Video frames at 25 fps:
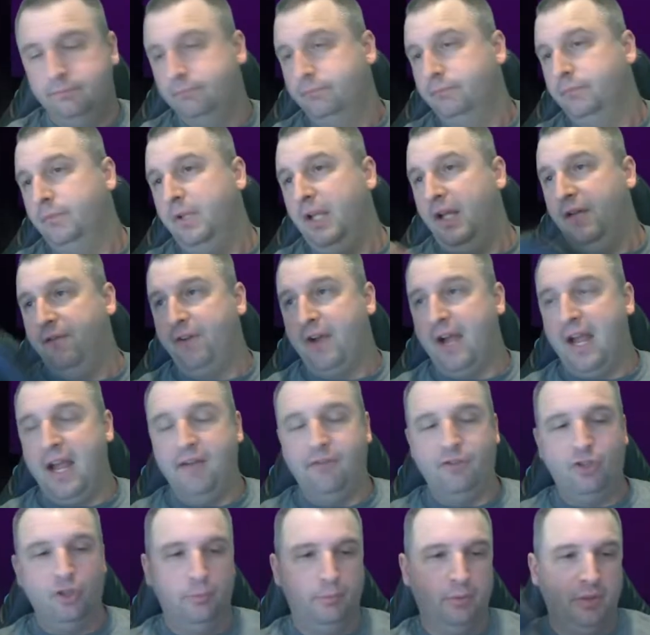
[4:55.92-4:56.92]
if I
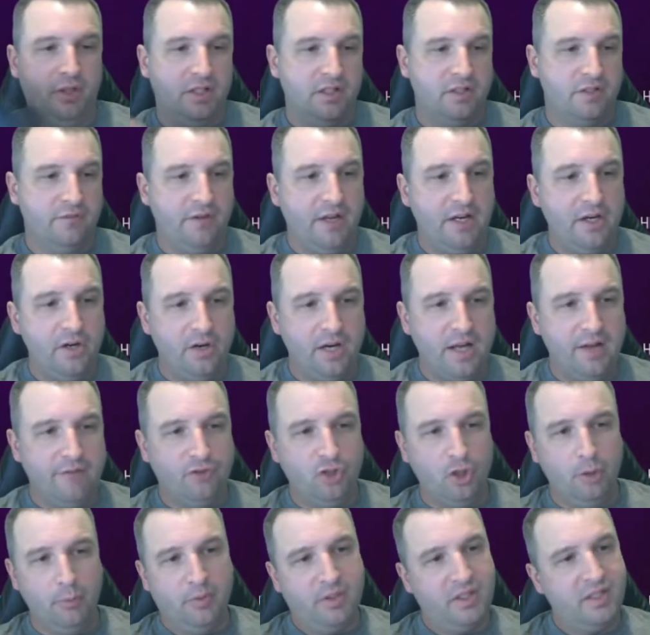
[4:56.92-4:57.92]
have duplicates. If I don't have
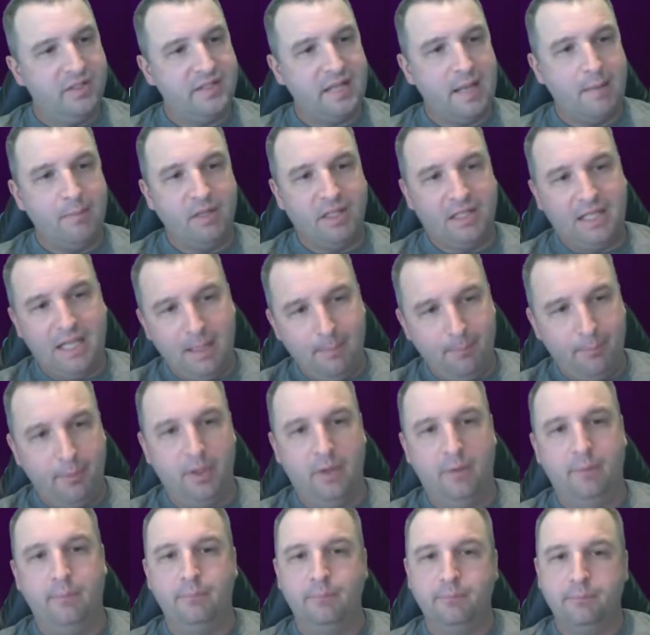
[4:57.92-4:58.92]
duplicates, I've been keeping
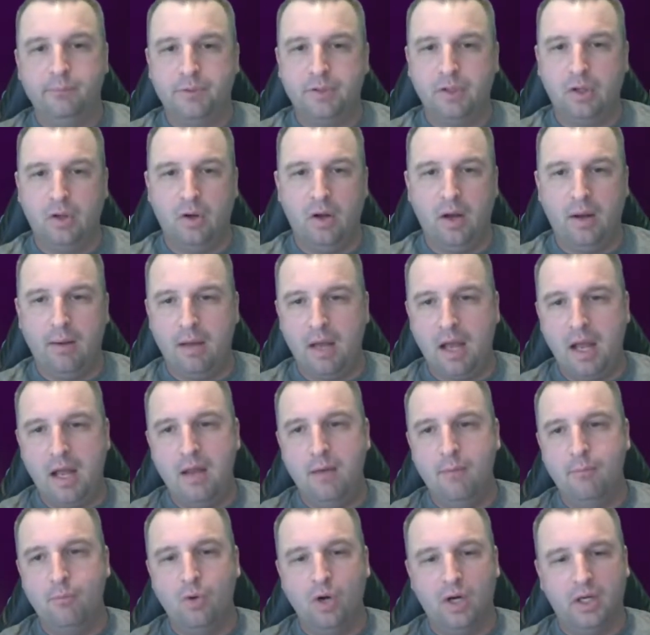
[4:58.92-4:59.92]
them. So I
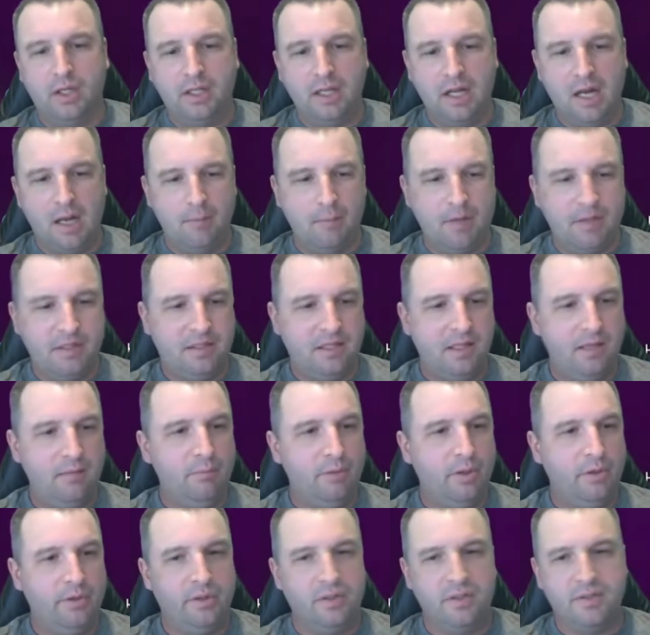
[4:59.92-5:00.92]
am working on my team
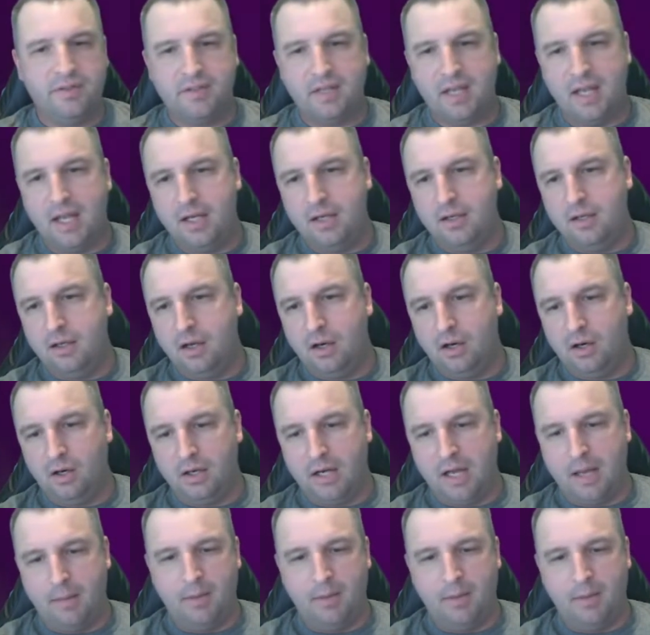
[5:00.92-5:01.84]
builder set, or not my